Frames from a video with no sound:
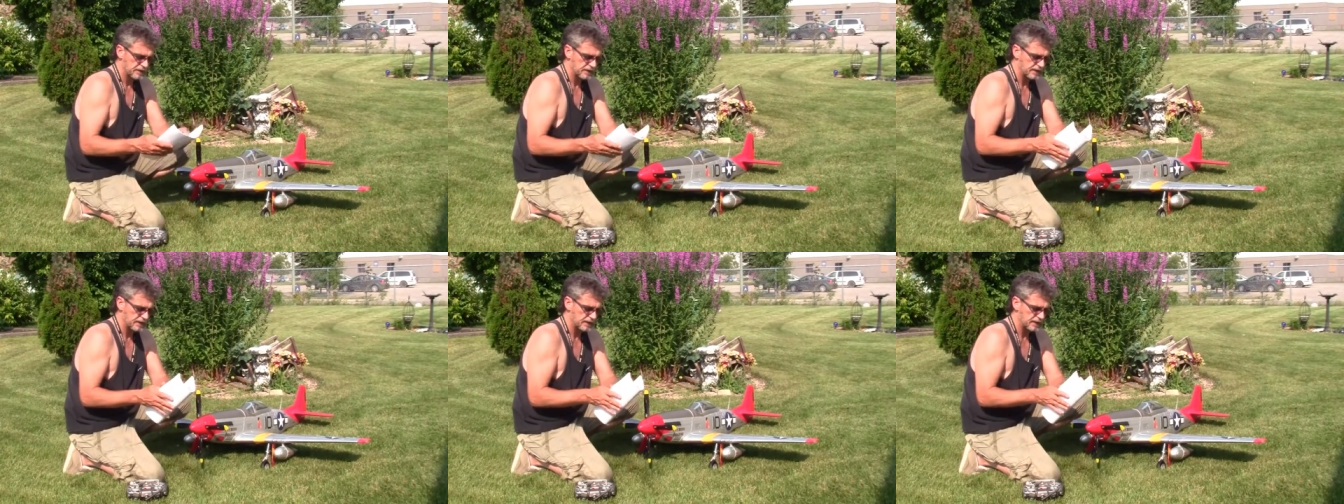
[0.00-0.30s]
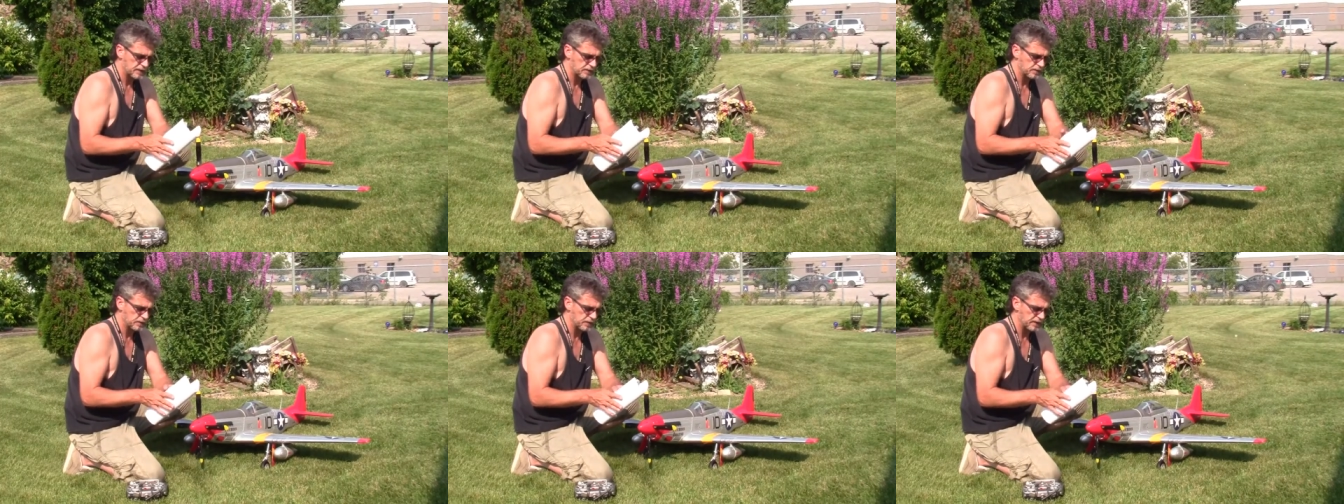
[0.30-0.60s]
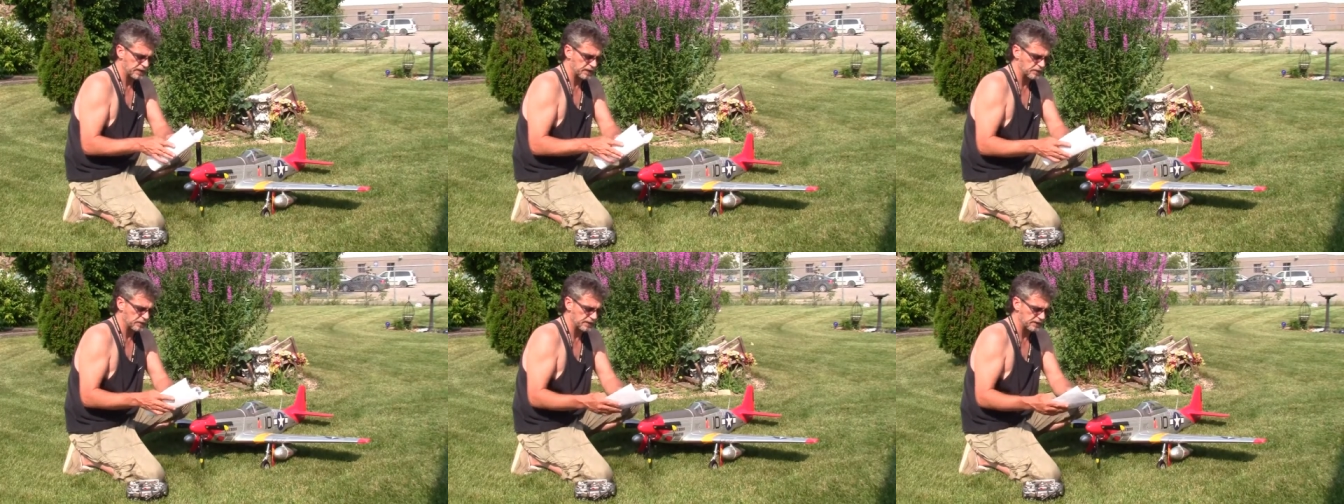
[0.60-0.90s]
And
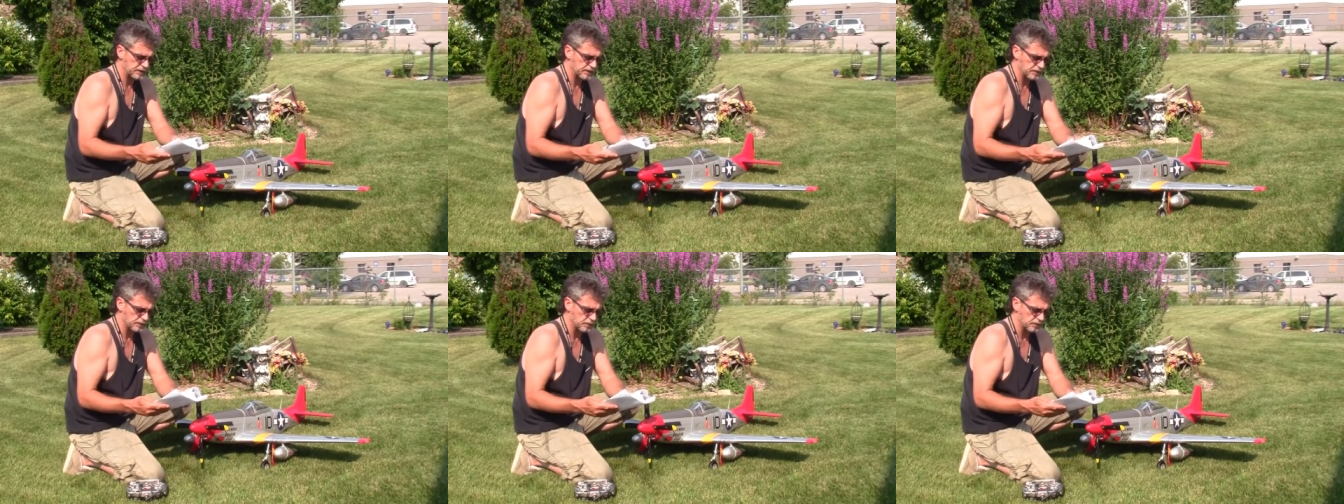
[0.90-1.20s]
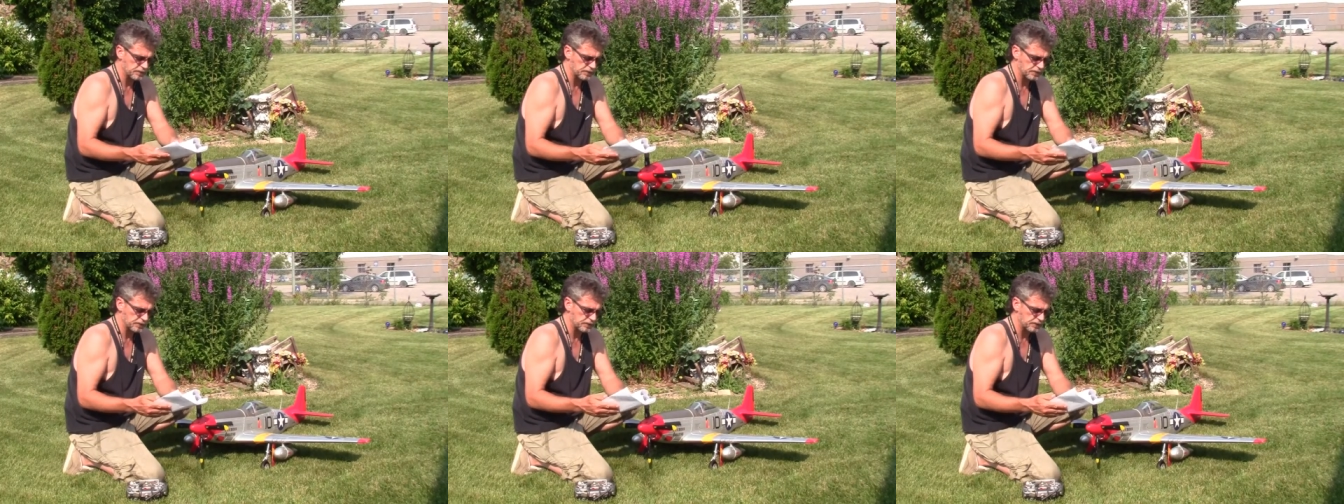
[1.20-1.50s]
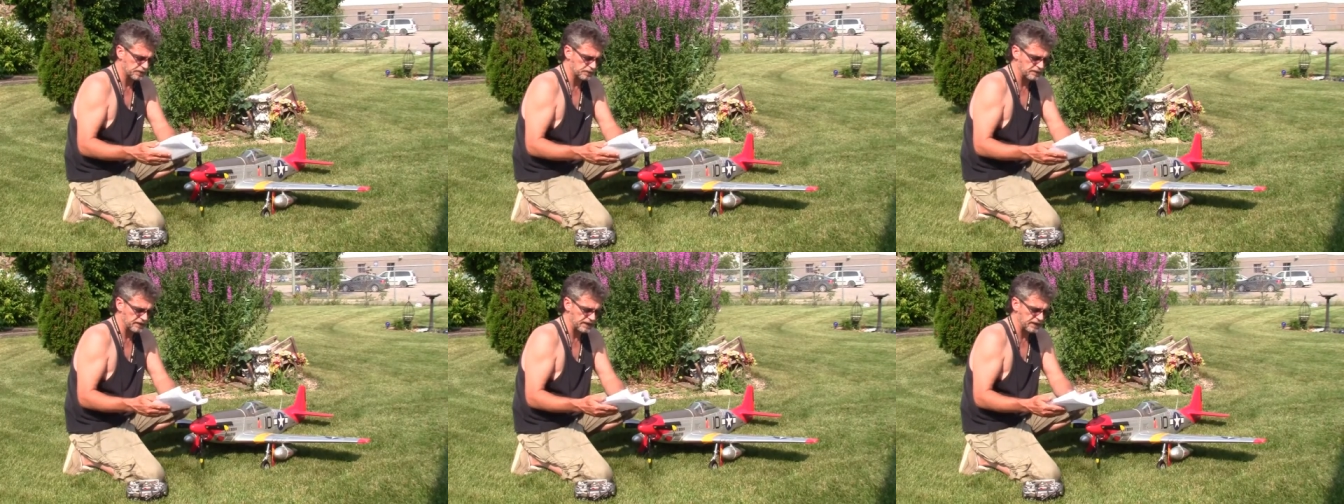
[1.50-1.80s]
when I went to open
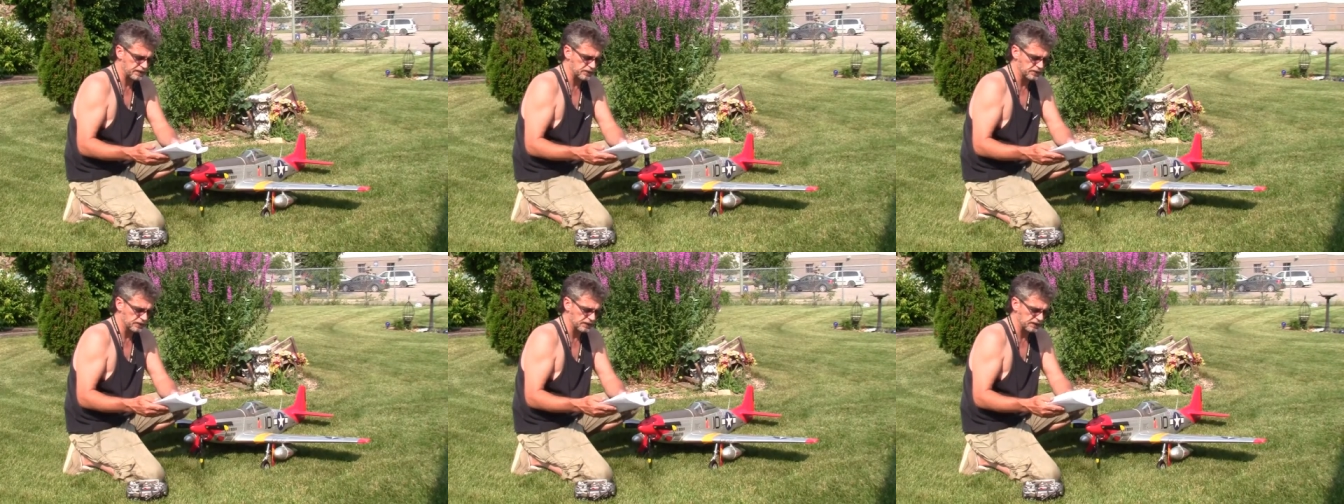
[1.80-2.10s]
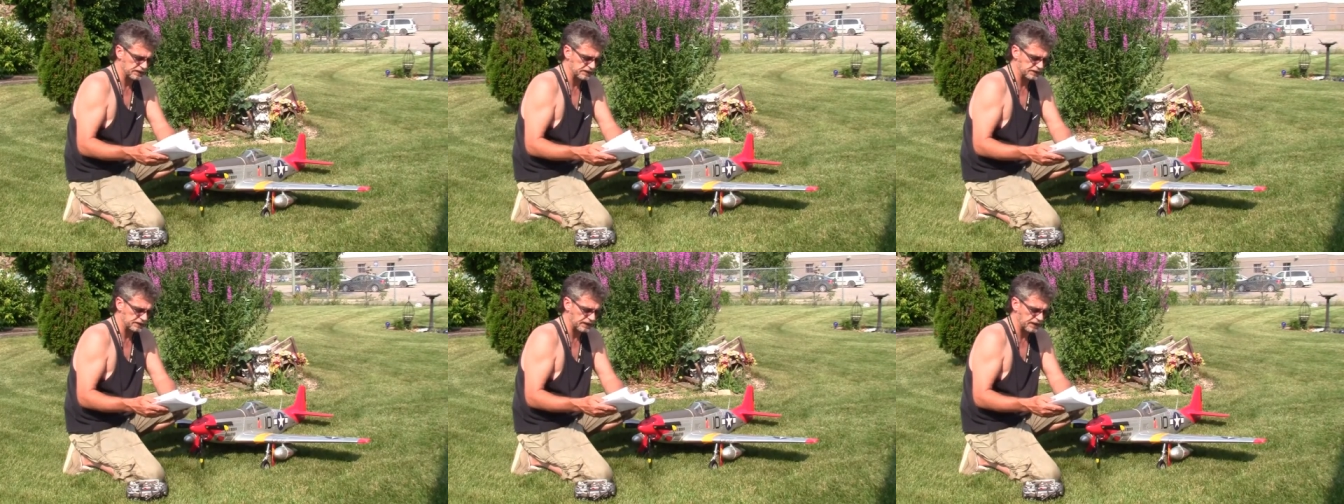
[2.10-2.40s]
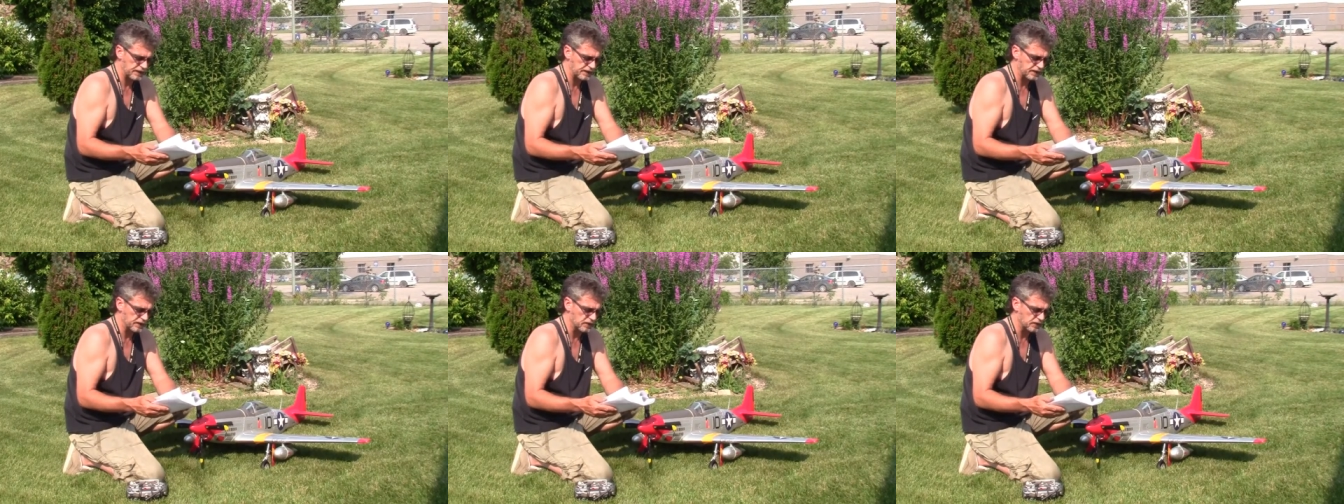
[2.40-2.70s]
through the manual, it's
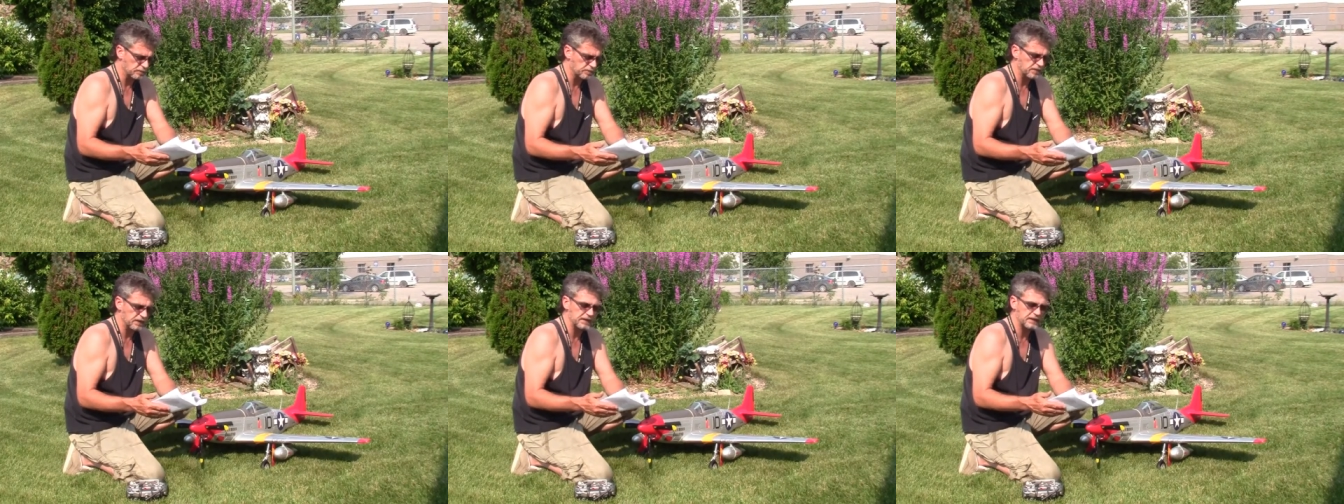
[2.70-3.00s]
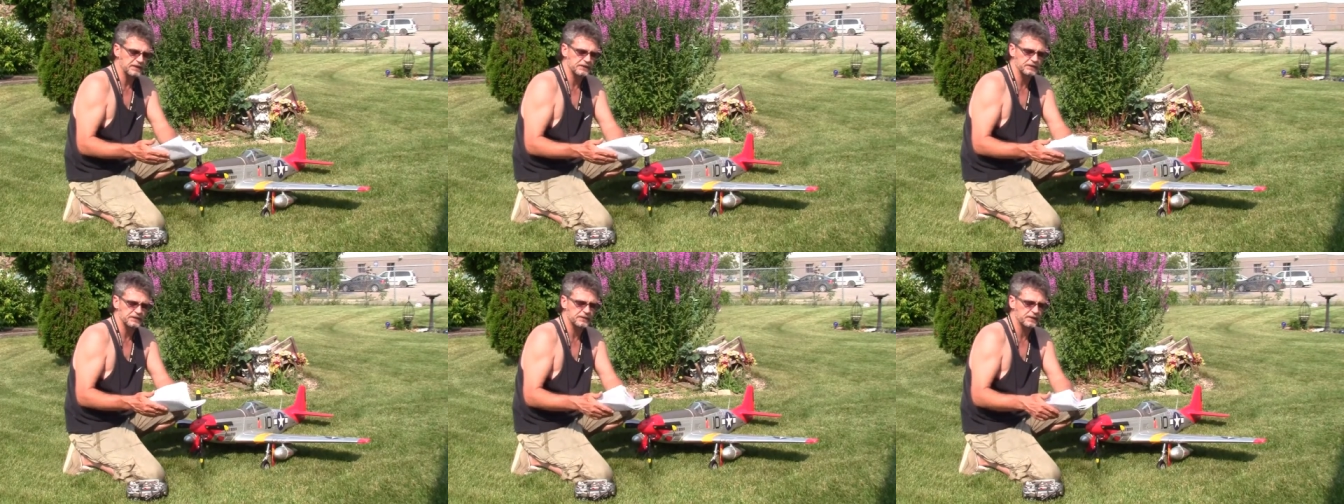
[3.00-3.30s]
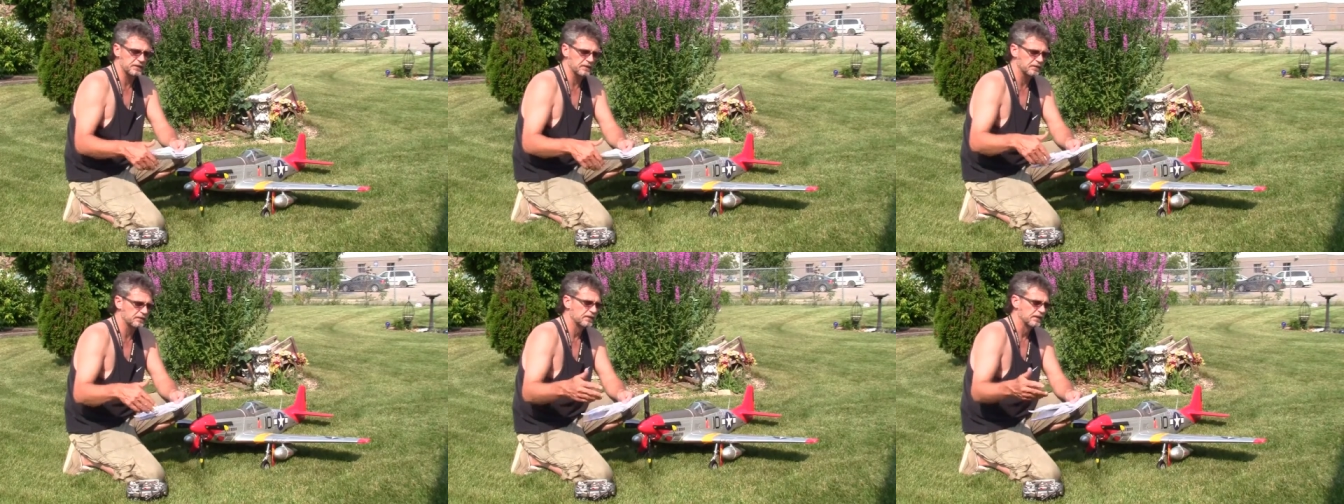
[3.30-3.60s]
saying, you know, please,
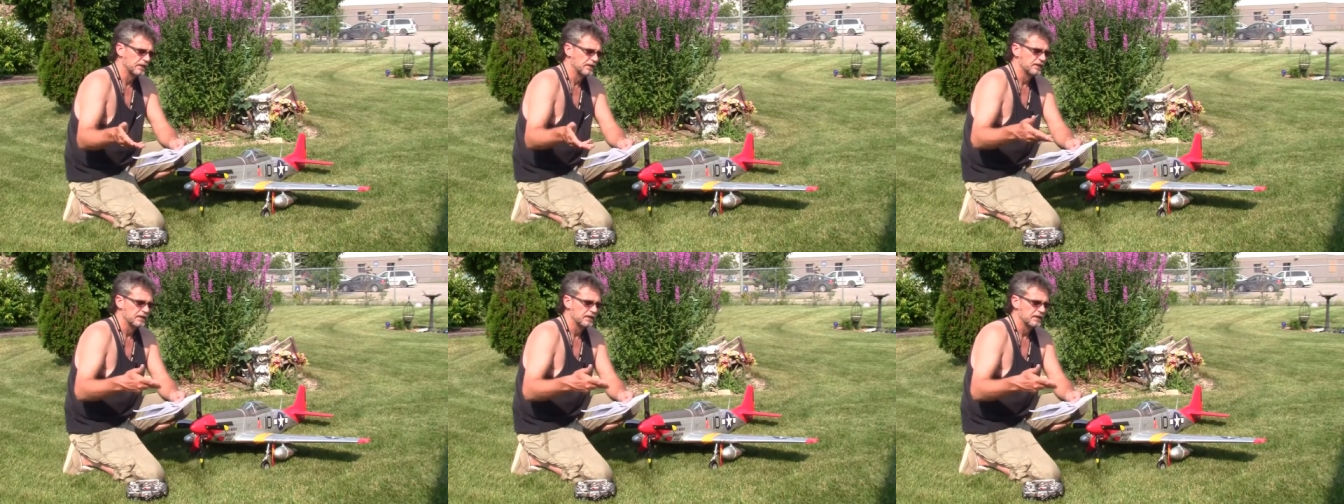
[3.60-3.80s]
you know,